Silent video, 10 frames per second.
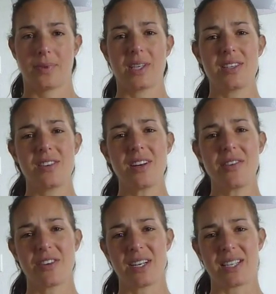It's not
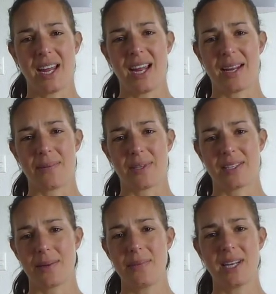every day, but
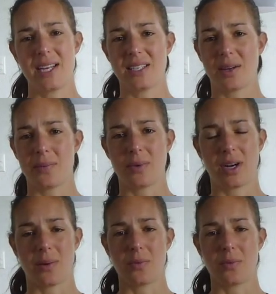some days when I